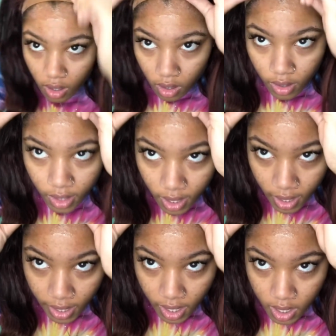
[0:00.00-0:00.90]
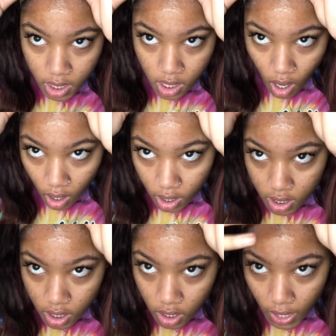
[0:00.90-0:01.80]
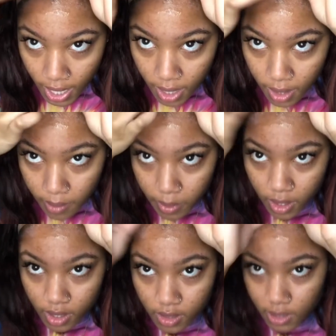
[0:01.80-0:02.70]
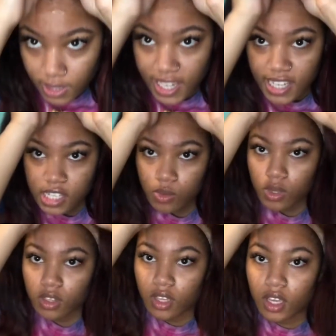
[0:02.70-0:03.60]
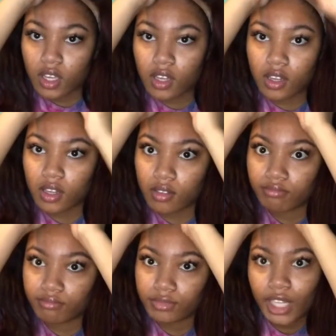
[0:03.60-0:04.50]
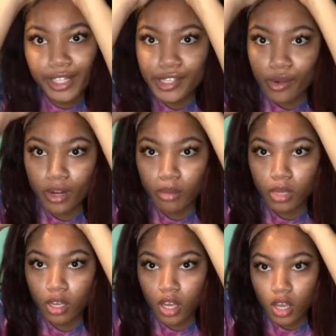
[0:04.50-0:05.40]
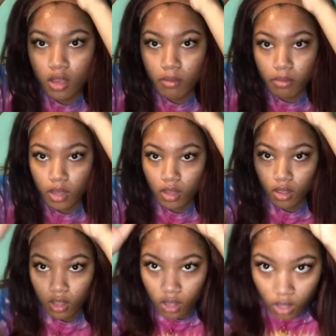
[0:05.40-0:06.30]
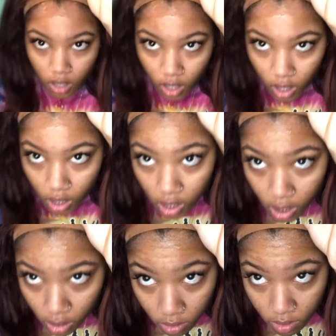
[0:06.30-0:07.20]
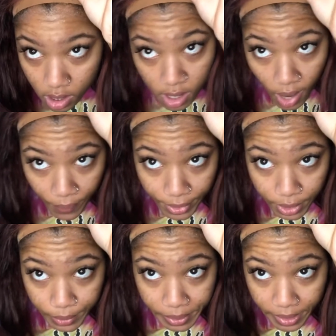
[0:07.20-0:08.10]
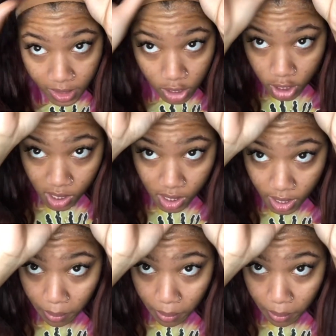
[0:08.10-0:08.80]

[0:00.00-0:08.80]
yeah, again, it's hard to grab the lace when like it's already been cut, but you know, this is how I do it. Just stick my